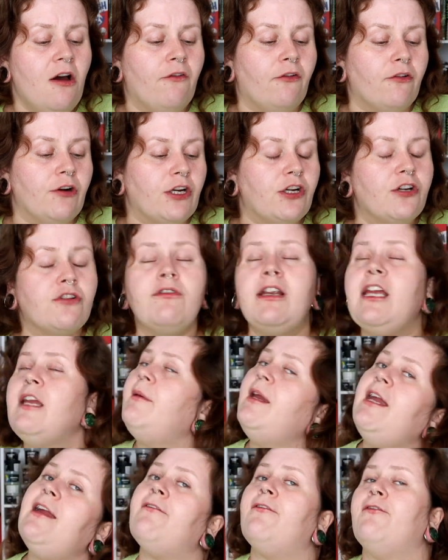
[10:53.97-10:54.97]
for a
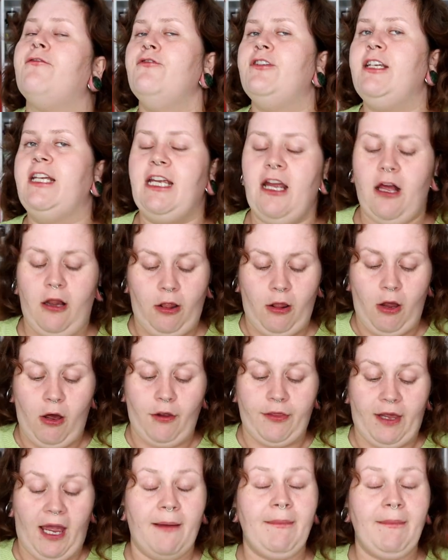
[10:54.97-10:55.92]
creamy, fruity lather.